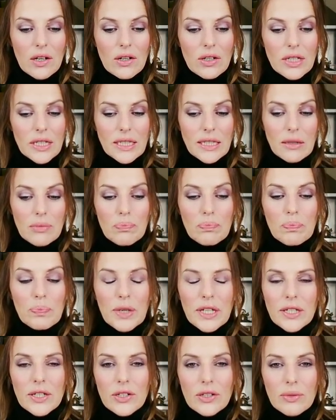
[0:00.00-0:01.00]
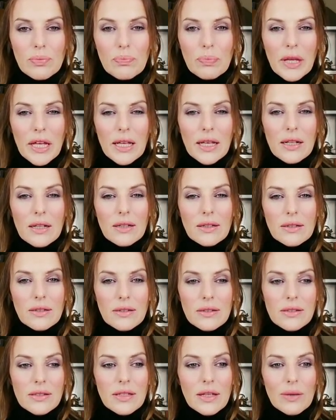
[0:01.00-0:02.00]
or little bitter
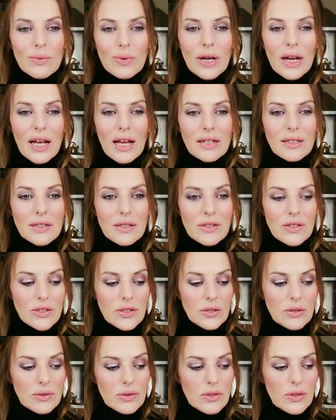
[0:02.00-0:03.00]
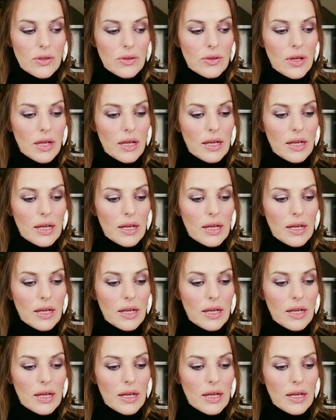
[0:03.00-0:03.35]
pills that were handed to you,